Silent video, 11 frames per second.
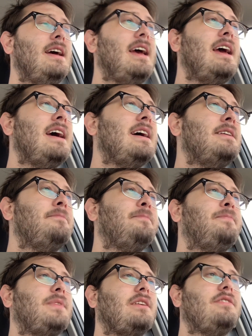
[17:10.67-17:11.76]

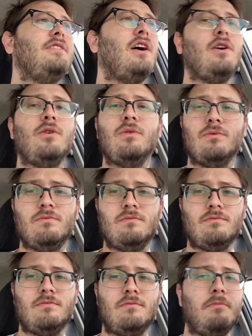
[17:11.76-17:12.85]
And so
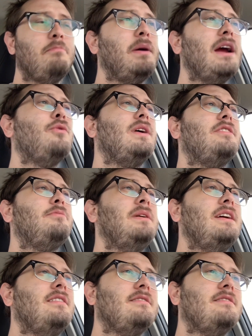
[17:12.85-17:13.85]
bear with me.